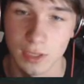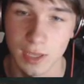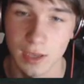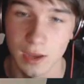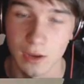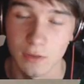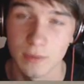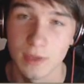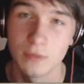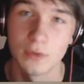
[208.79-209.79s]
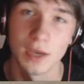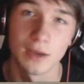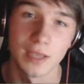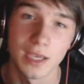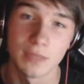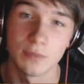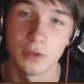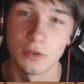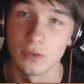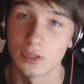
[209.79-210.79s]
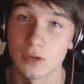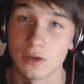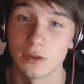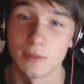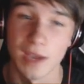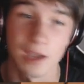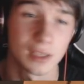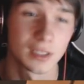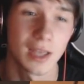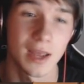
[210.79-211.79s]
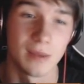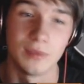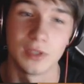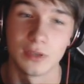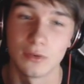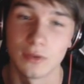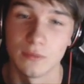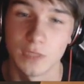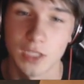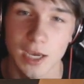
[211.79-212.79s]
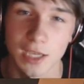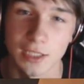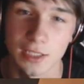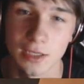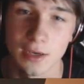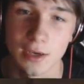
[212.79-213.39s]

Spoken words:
Like a lot of people nowadays put doors on the back of slabs and call them chairs.